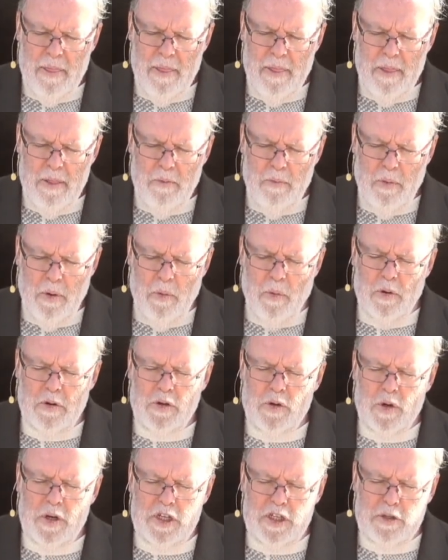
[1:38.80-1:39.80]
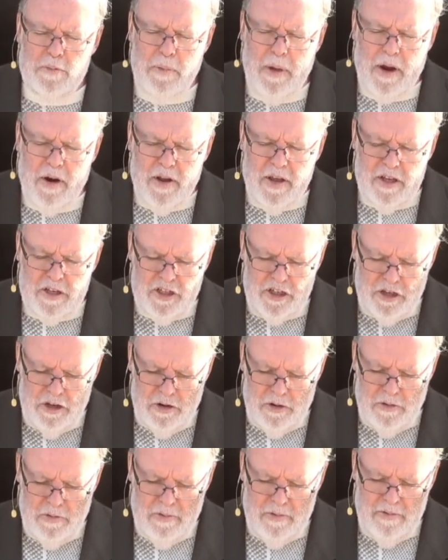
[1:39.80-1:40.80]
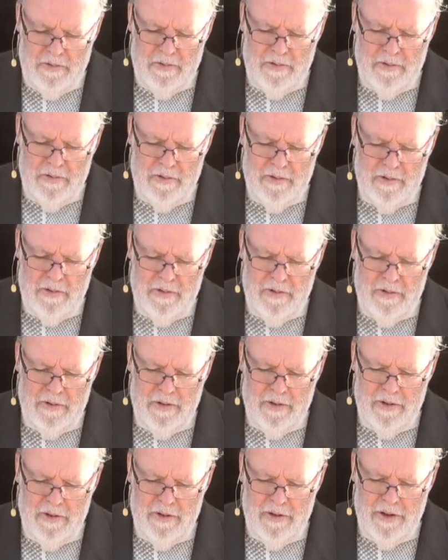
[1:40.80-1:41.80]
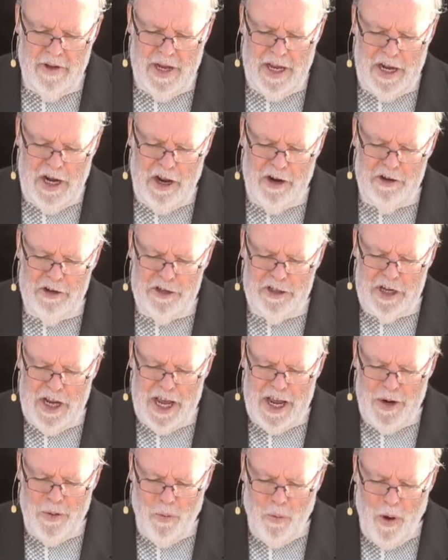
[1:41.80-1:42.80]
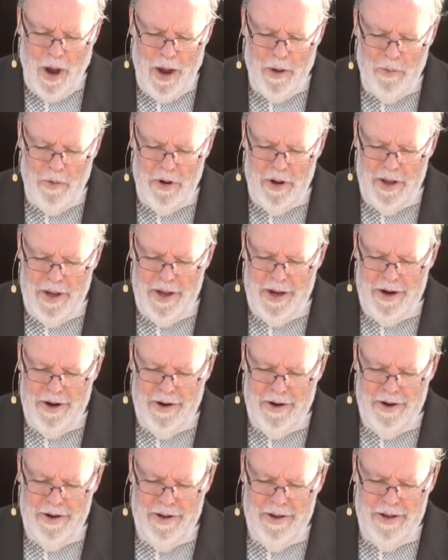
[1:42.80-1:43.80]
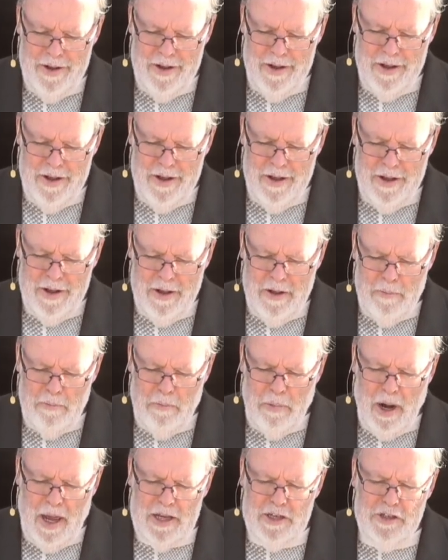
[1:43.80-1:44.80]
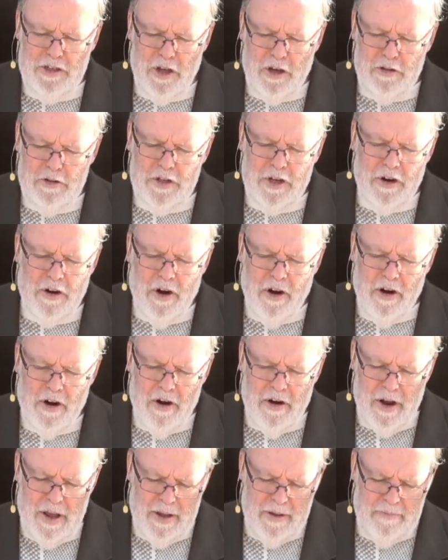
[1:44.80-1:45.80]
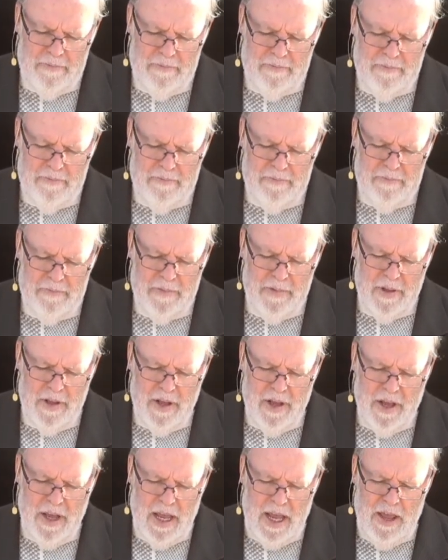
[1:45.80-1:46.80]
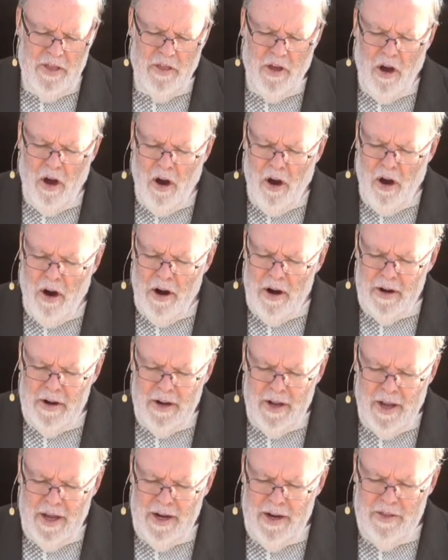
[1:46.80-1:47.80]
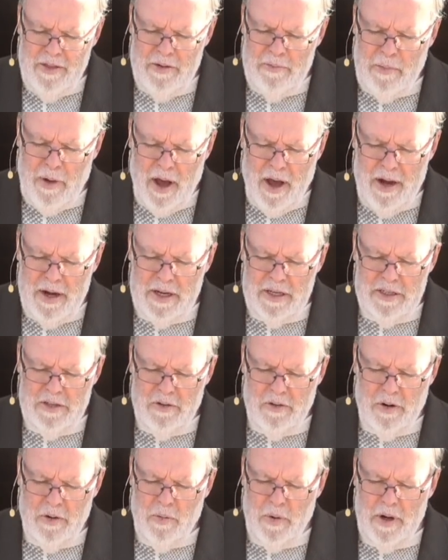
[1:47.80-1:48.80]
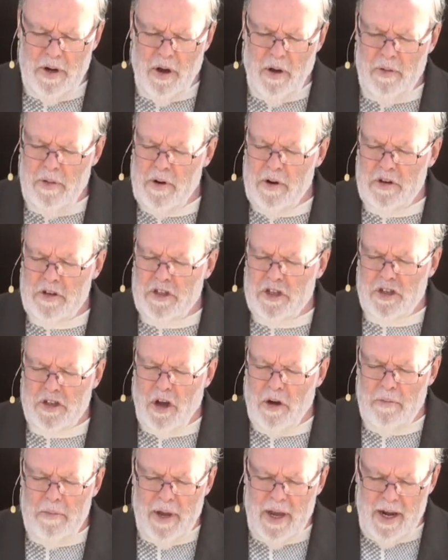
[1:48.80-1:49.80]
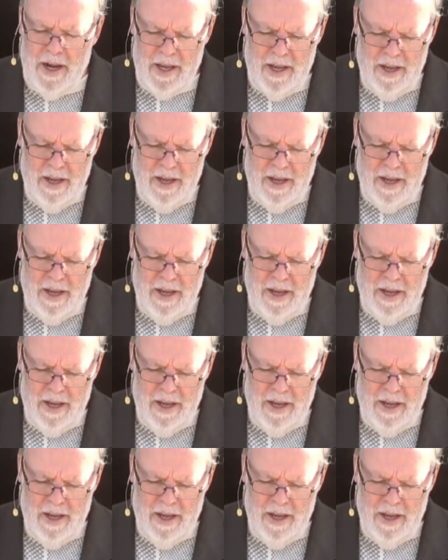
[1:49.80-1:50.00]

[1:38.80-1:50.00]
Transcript: We want to experience you and understand why we're here. Bless those that are hurting in the heart and in their bodies. Lord, we know there are so many,